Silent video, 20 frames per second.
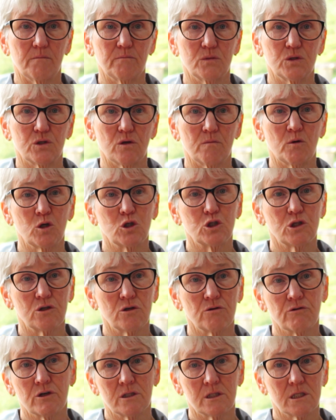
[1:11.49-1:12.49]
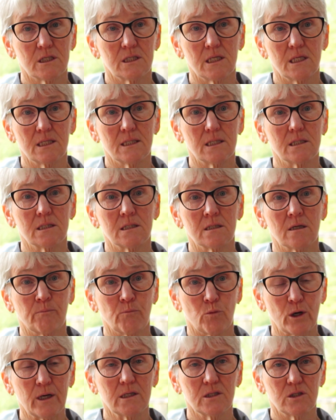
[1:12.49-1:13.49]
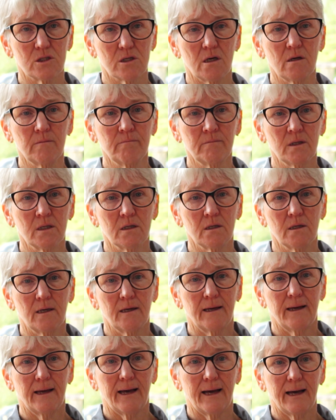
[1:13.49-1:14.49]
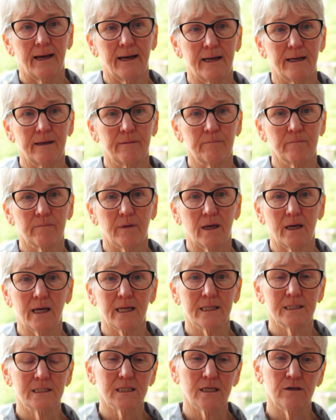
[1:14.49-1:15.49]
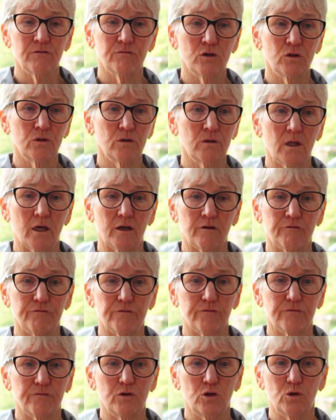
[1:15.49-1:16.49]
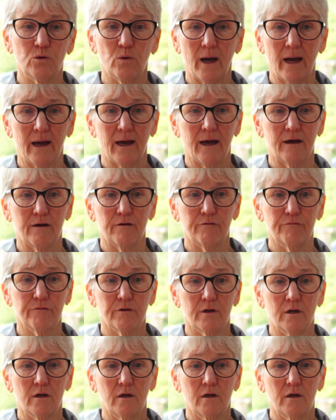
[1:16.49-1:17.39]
So motor neurone disease is an umbrella term. And even if you have